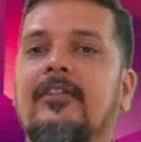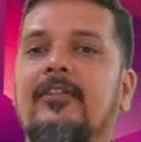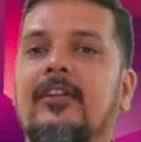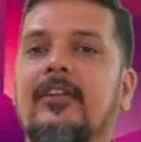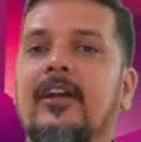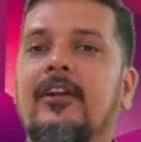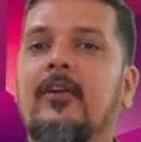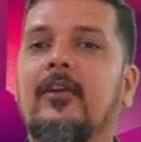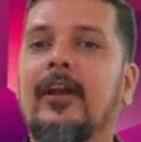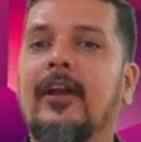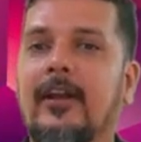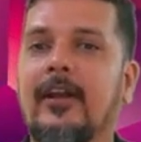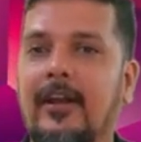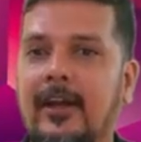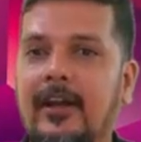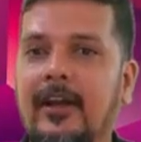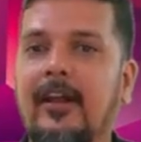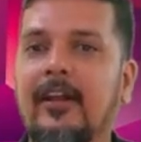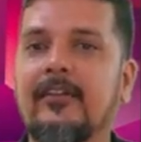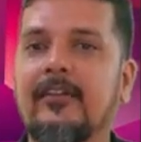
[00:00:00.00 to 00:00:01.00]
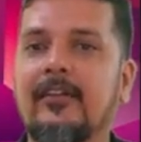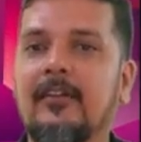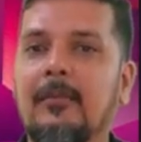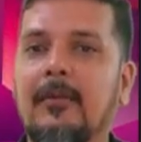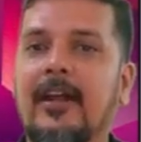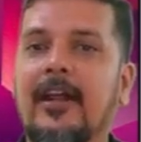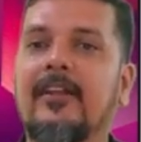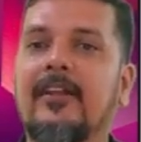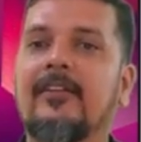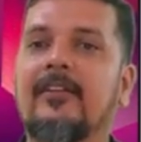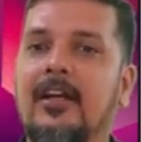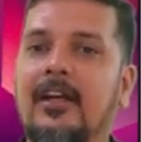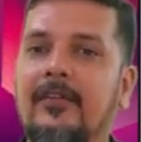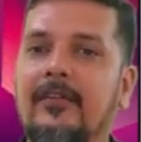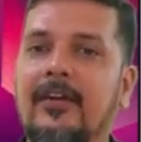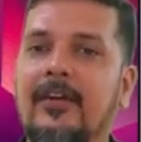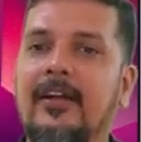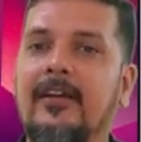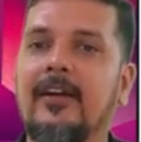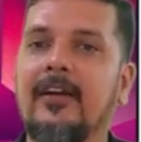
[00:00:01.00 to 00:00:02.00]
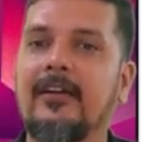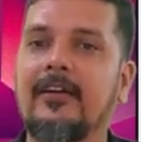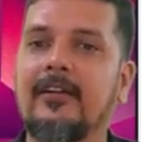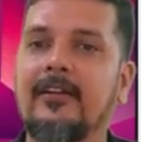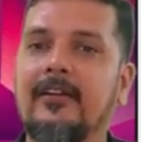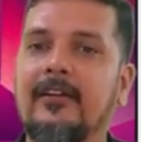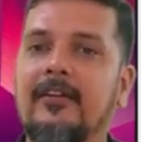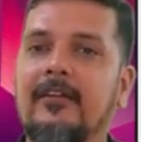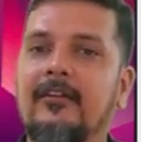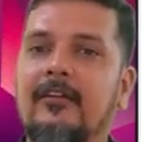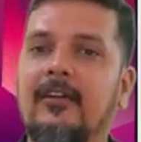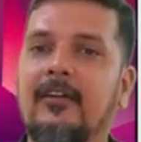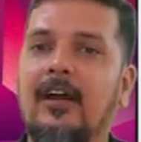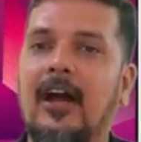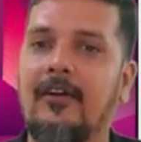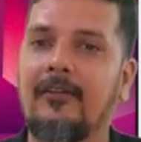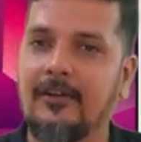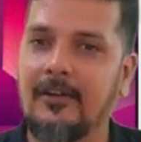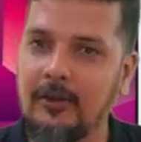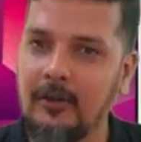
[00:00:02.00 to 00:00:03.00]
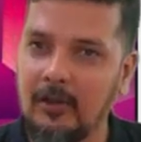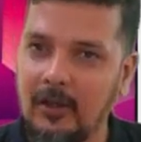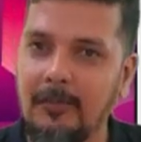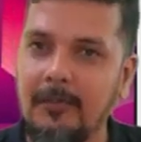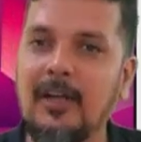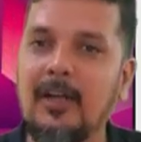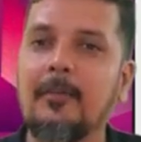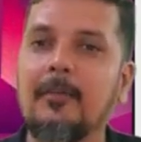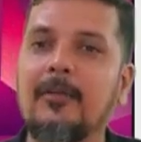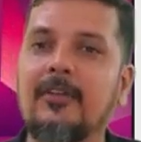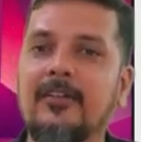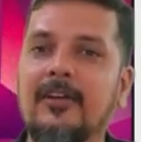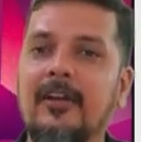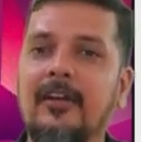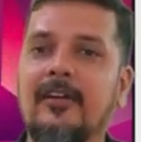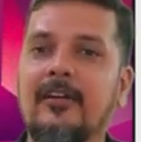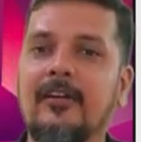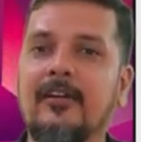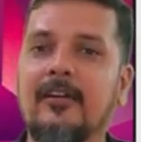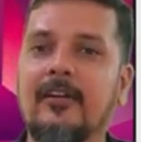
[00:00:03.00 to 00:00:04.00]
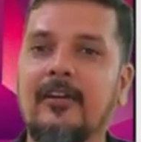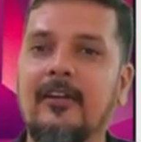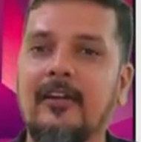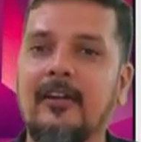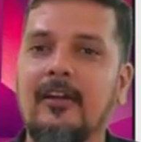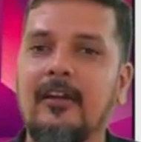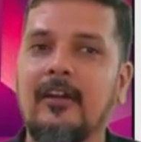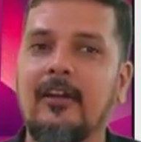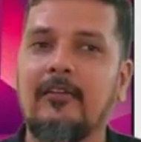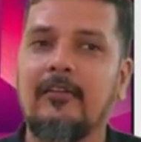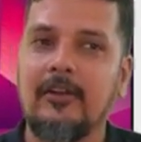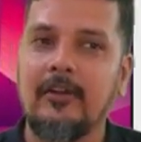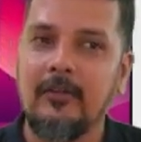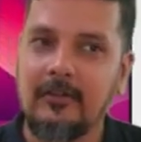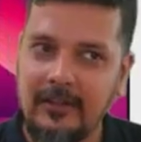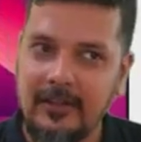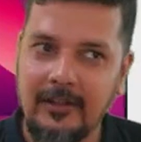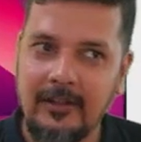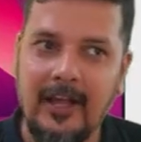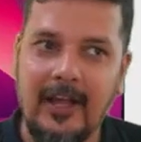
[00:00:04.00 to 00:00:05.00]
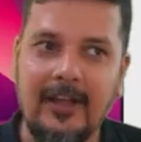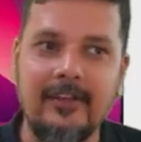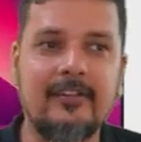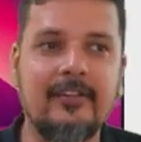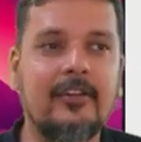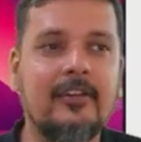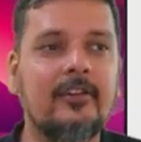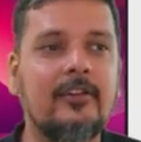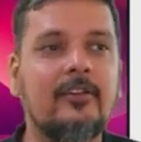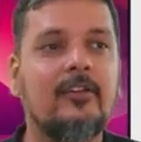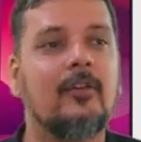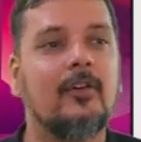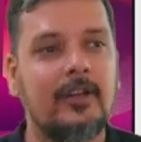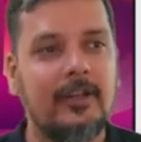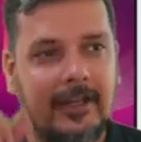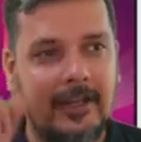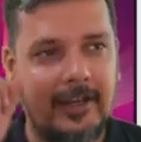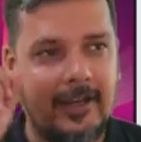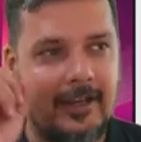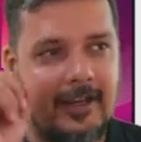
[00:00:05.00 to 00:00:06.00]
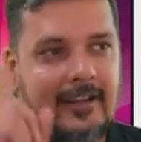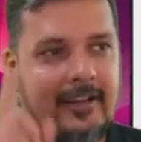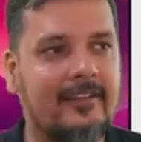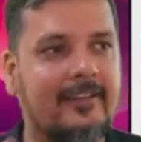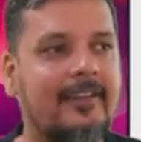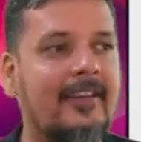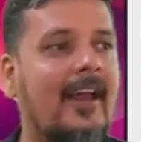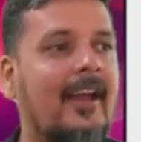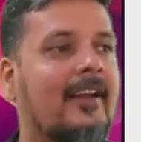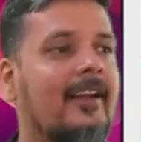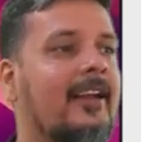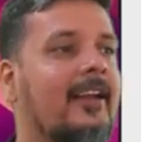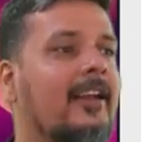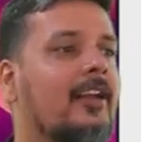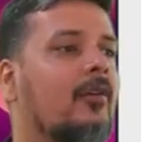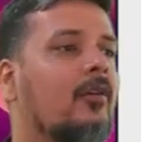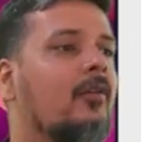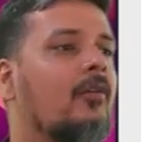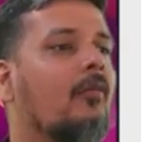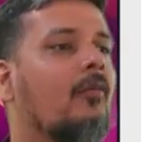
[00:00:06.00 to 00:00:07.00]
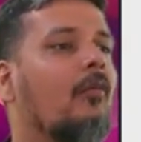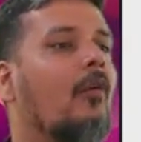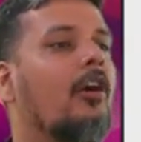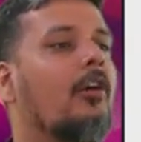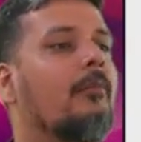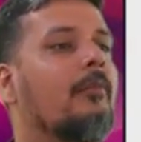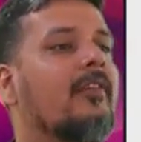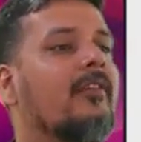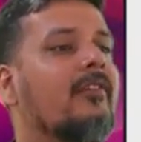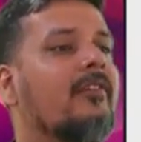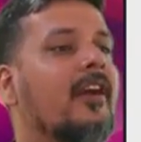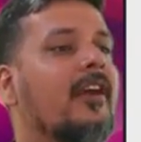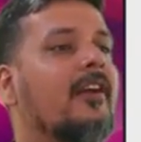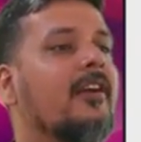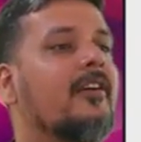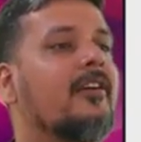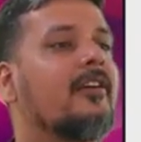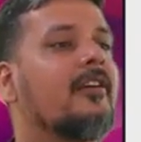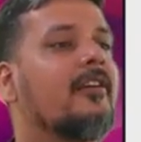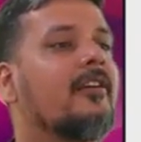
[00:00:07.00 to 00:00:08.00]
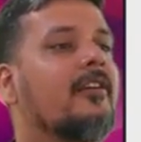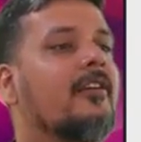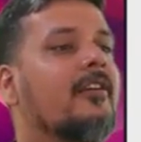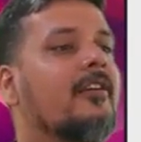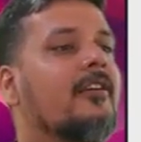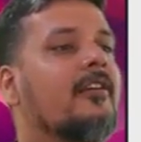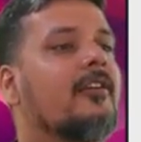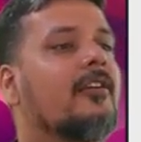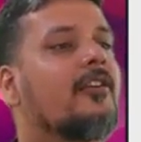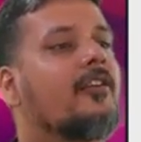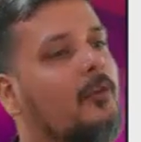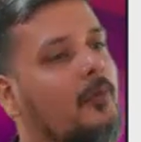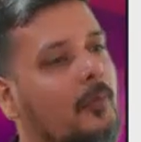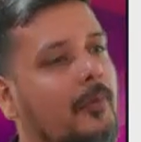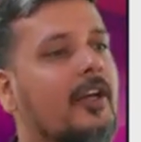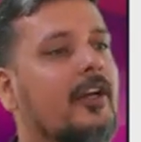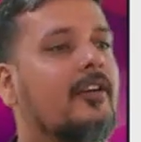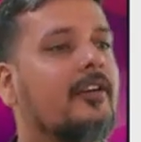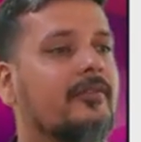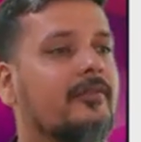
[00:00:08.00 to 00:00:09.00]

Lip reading: that you'll get a right answer. But I certify that after you commit a mistake, when you see the answer, you will exactly know what mistake you made.